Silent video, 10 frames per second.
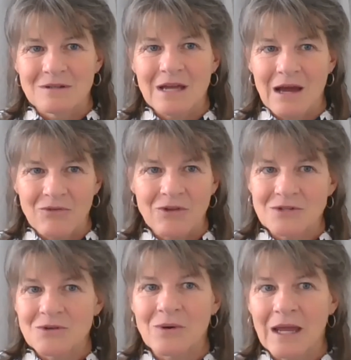how they're
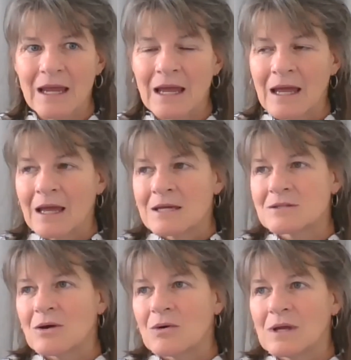doing.
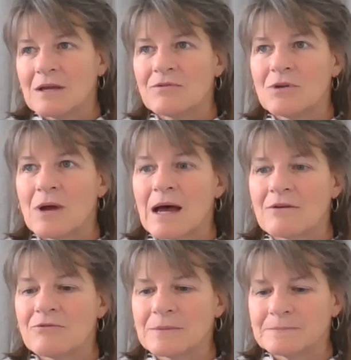So if you
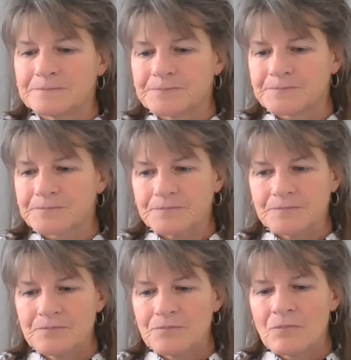have
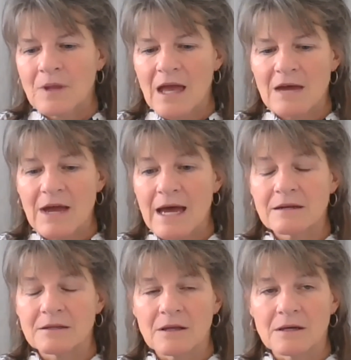had
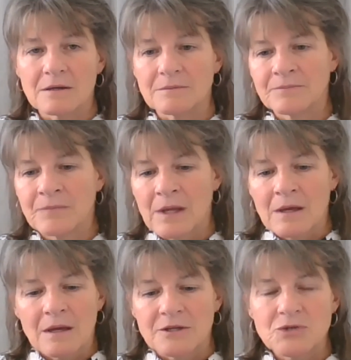a
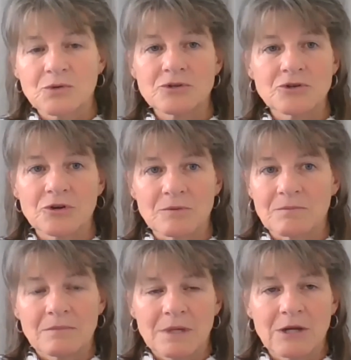
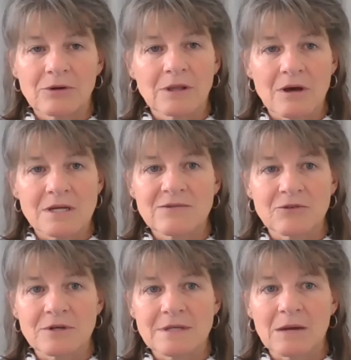short-term hearing loss, for
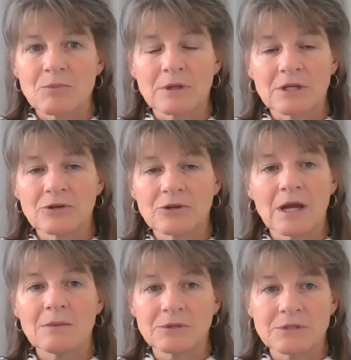example, and you're
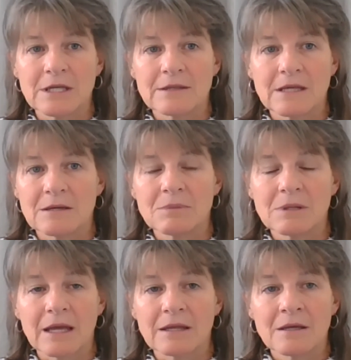able to get the
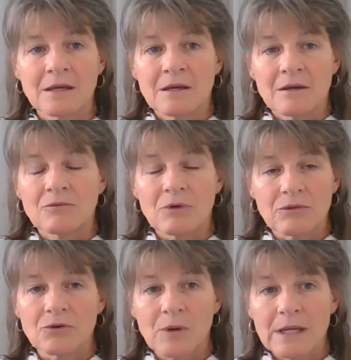implant rather
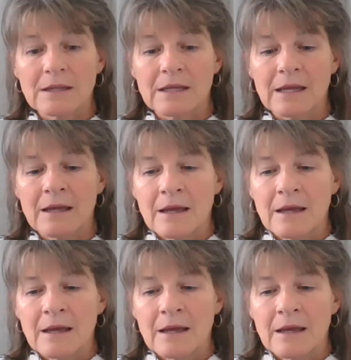quickly,